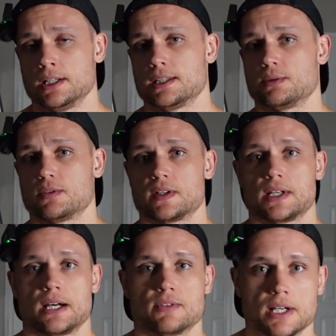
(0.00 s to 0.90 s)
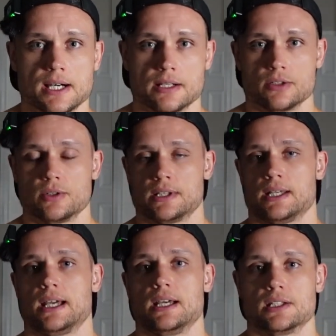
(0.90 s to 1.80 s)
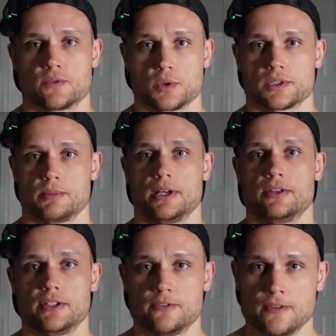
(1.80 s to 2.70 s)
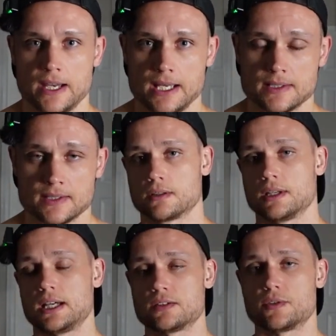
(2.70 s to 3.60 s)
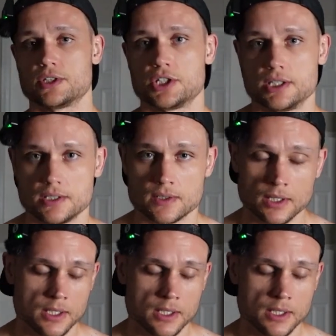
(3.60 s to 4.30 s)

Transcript: Then we've got the avocado and the eggs for some healthy fats. As for the cheese,